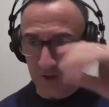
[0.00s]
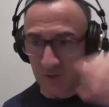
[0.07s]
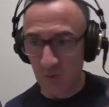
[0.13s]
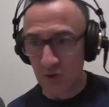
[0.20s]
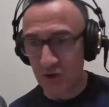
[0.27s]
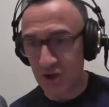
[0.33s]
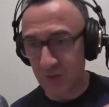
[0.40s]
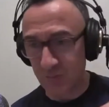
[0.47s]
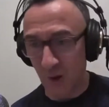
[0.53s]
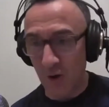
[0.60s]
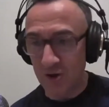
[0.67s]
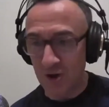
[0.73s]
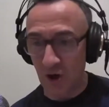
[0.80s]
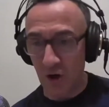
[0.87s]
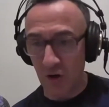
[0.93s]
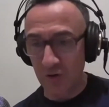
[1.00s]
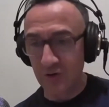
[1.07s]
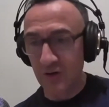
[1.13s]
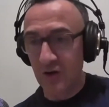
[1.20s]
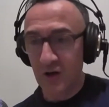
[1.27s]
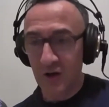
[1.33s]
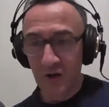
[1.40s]
were spot on
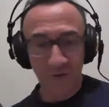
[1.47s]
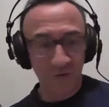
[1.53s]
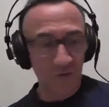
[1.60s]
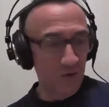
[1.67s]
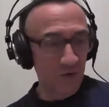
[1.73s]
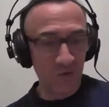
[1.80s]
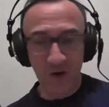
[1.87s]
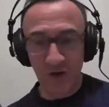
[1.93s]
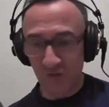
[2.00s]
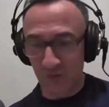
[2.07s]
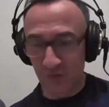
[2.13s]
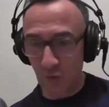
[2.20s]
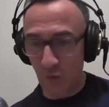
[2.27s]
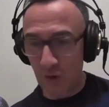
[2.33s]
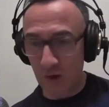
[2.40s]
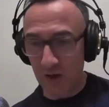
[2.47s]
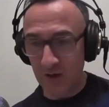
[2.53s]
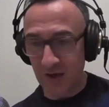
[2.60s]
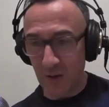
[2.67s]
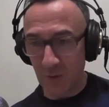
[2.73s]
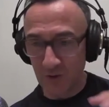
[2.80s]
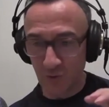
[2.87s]
for the first few weeks. I
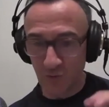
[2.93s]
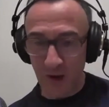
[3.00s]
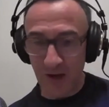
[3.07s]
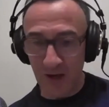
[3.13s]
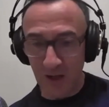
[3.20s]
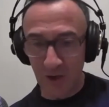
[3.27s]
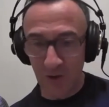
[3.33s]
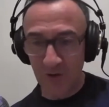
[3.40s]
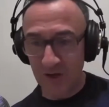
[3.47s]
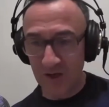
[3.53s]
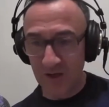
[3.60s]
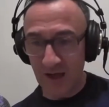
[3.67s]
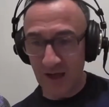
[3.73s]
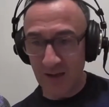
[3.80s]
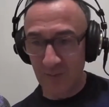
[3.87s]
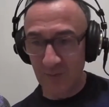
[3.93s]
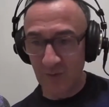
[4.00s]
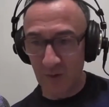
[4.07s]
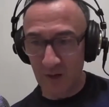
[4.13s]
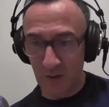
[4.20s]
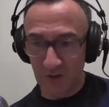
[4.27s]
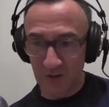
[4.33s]
was rarely losing games when
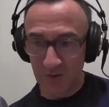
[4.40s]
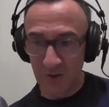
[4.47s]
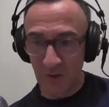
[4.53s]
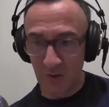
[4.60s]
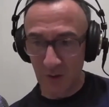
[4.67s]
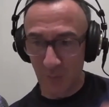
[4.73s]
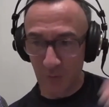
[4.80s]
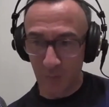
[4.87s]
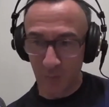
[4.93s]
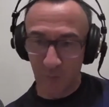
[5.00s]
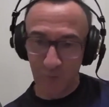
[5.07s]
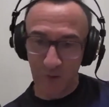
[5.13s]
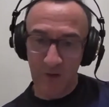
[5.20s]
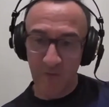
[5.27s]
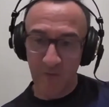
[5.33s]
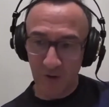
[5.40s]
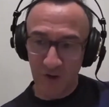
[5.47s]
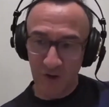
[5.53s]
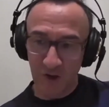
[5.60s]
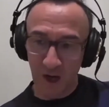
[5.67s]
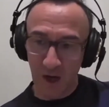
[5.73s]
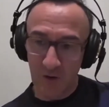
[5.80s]
I was doing a preview
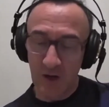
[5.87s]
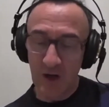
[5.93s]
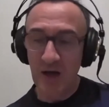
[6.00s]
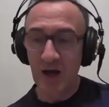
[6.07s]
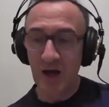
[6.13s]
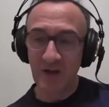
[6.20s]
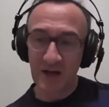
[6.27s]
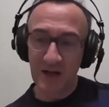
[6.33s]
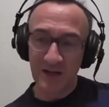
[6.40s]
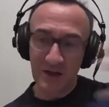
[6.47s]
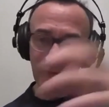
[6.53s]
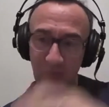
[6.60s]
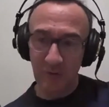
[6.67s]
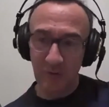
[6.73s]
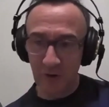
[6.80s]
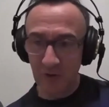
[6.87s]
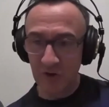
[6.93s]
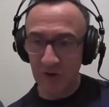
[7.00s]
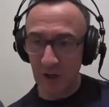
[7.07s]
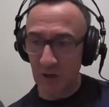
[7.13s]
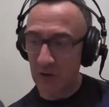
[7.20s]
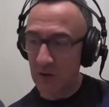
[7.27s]
show, and then I did a review show.